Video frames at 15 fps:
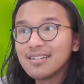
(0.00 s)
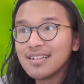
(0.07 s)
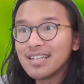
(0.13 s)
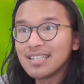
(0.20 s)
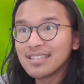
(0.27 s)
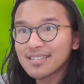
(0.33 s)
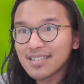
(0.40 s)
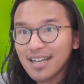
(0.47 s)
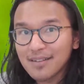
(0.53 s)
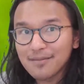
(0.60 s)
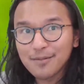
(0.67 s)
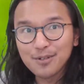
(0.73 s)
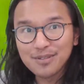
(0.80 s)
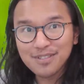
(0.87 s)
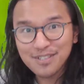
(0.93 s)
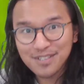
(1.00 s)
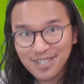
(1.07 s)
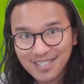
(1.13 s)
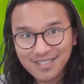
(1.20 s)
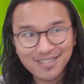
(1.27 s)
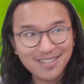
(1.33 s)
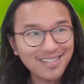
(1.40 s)
insightful
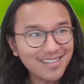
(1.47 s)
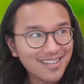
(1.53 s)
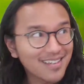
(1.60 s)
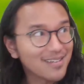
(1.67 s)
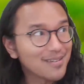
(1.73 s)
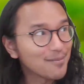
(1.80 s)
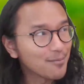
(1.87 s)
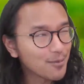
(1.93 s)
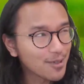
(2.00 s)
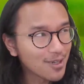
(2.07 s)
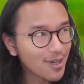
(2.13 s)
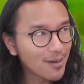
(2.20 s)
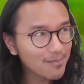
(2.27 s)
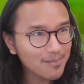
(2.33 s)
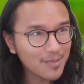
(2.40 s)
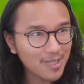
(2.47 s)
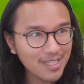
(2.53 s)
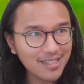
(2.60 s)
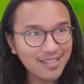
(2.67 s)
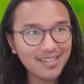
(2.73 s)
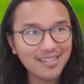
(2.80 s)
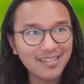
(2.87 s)
suggestion that would not
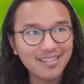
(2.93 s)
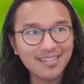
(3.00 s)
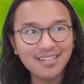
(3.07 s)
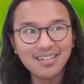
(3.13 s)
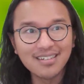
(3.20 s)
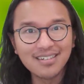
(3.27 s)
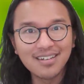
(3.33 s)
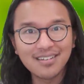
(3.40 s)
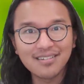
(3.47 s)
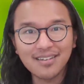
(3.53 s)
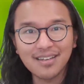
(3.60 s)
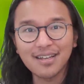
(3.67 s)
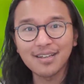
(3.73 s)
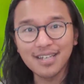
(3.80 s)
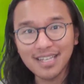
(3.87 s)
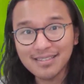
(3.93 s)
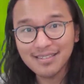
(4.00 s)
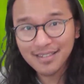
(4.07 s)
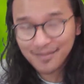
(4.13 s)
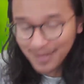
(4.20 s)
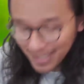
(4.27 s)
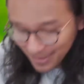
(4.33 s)
be a thing I could
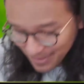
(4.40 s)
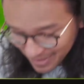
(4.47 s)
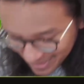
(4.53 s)
easily find on the